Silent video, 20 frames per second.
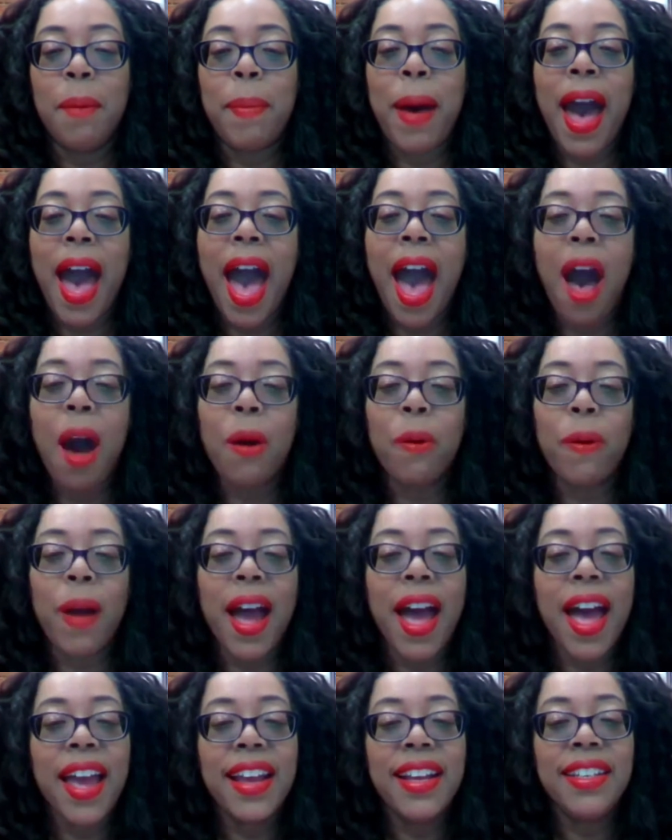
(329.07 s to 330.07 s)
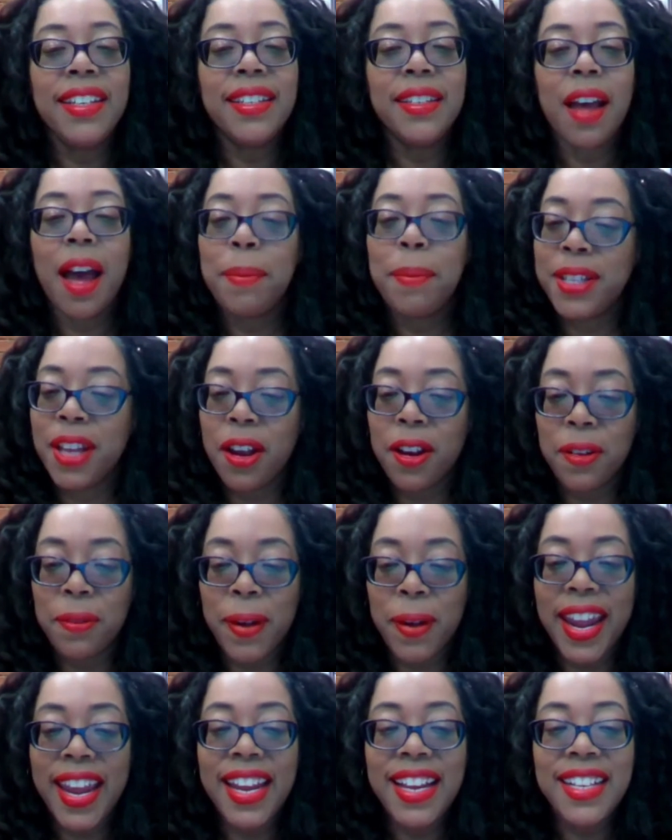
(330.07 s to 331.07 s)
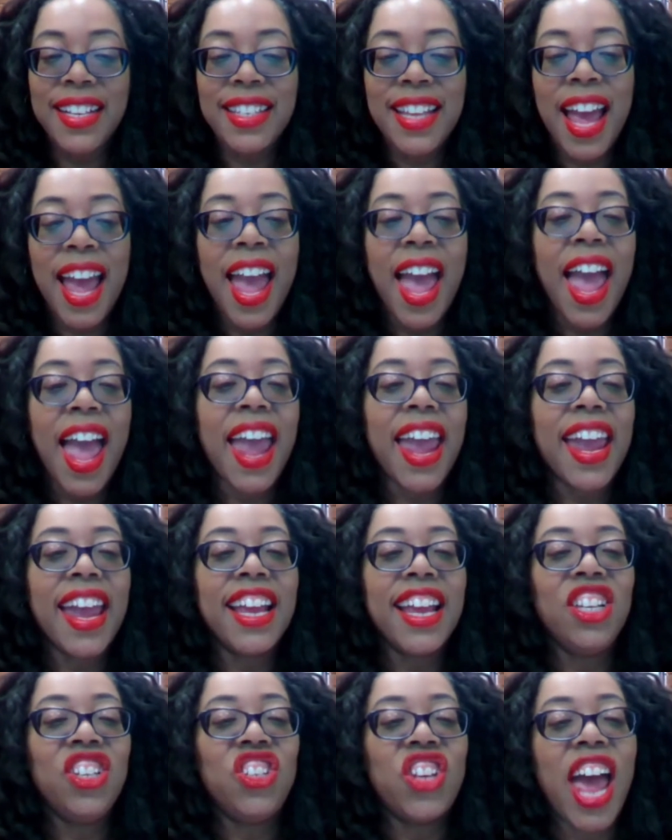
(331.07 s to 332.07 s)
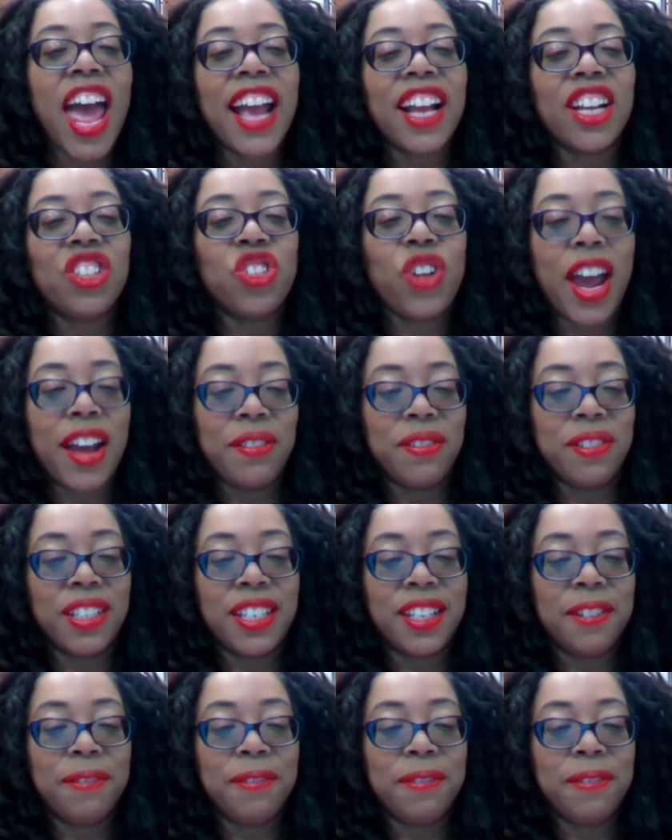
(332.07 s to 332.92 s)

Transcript: by Al Ries and Jack Trout.